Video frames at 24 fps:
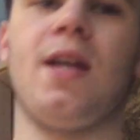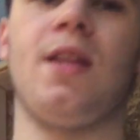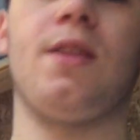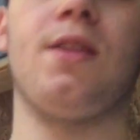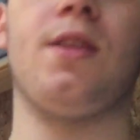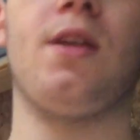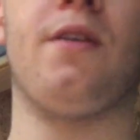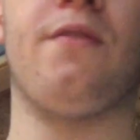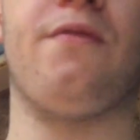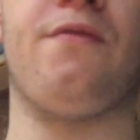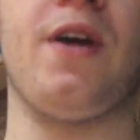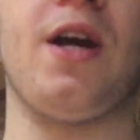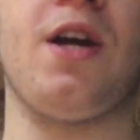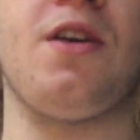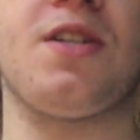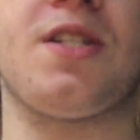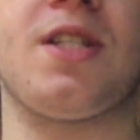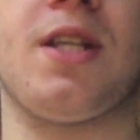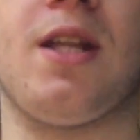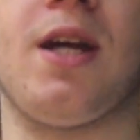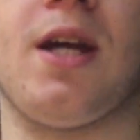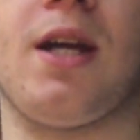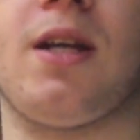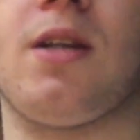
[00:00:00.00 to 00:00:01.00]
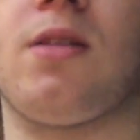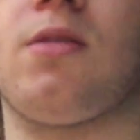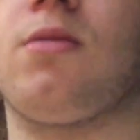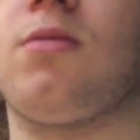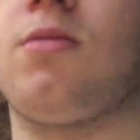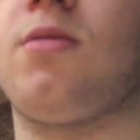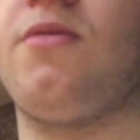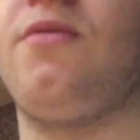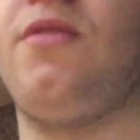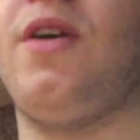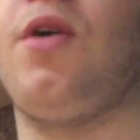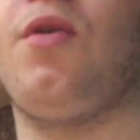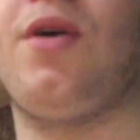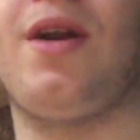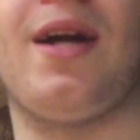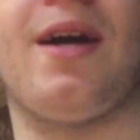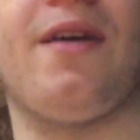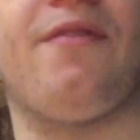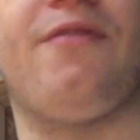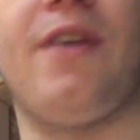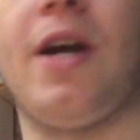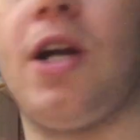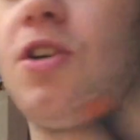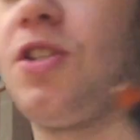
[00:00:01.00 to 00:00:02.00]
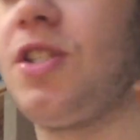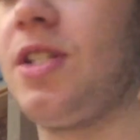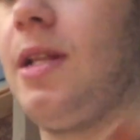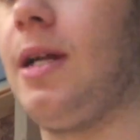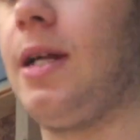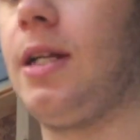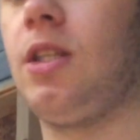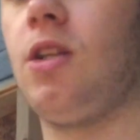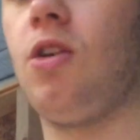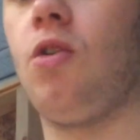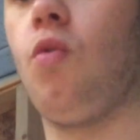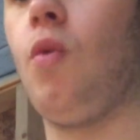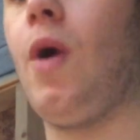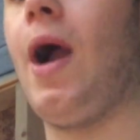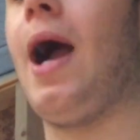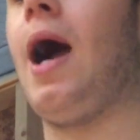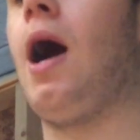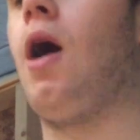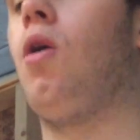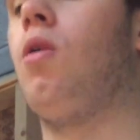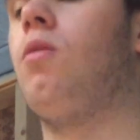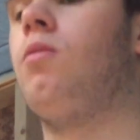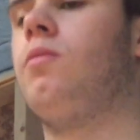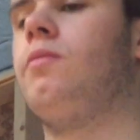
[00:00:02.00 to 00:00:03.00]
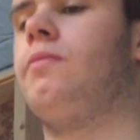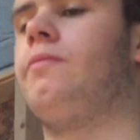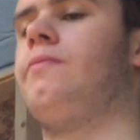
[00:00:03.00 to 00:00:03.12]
The fire selector, wow.